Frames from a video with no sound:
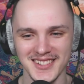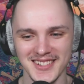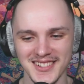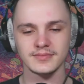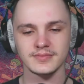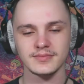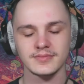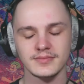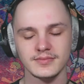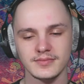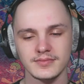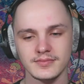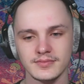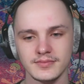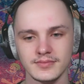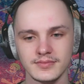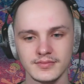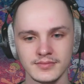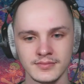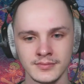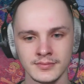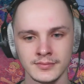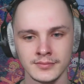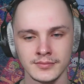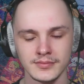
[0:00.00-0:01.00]

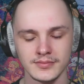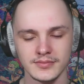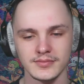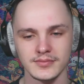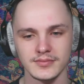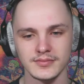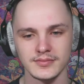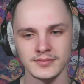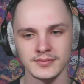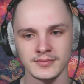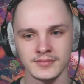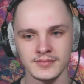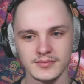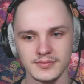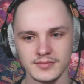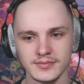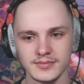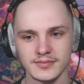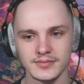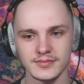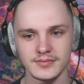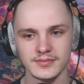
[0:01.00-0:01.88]
Nothing is said.